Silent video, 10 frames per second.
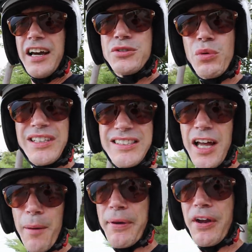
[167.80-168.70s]
I just want to
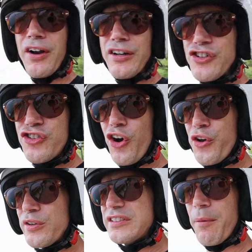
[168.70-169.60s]
stop here and show
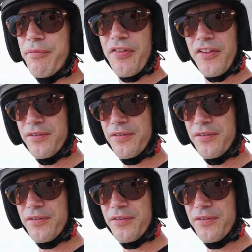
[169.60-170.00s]
you something.